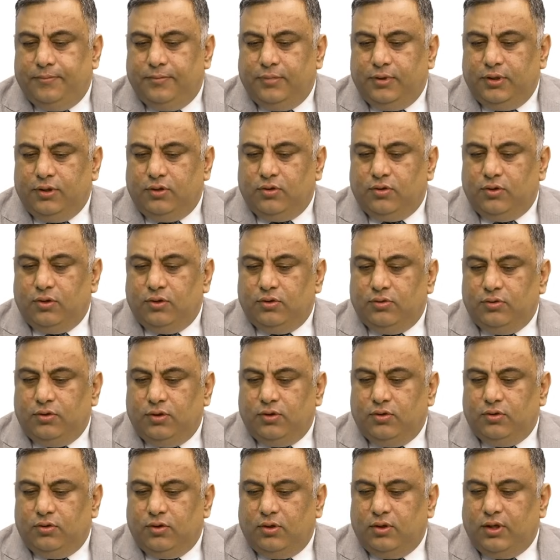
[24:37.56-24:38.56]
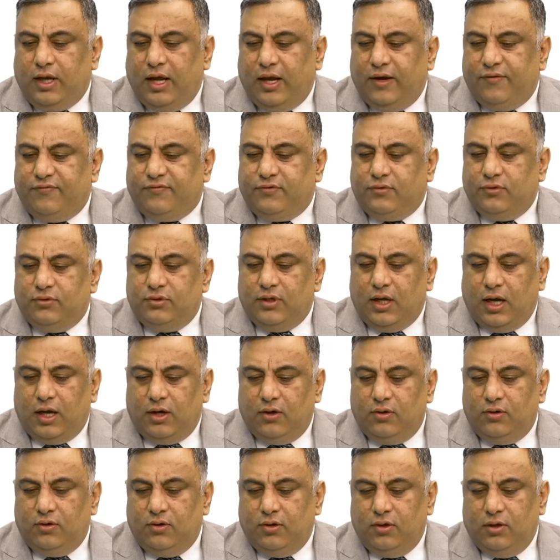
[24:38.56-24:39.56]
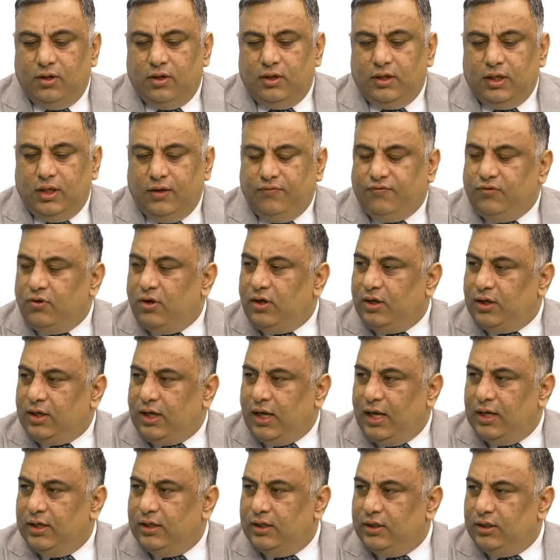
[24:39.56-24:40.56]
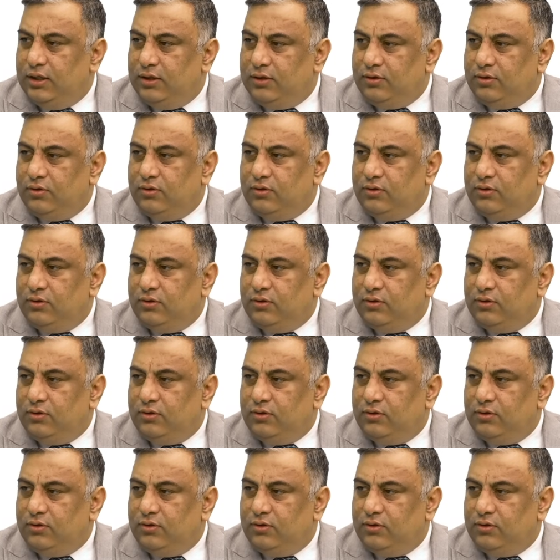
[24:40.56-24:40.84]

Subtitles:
you don't have to now if you're a candidate,